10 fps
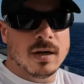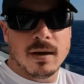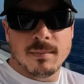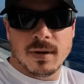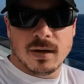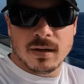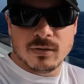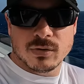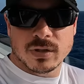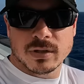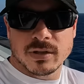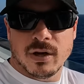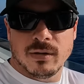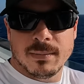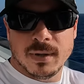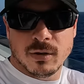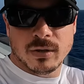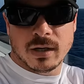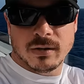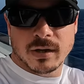I'm interested to know. Let me
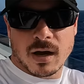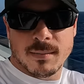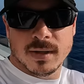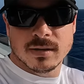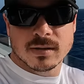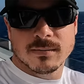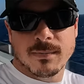know down in the comments.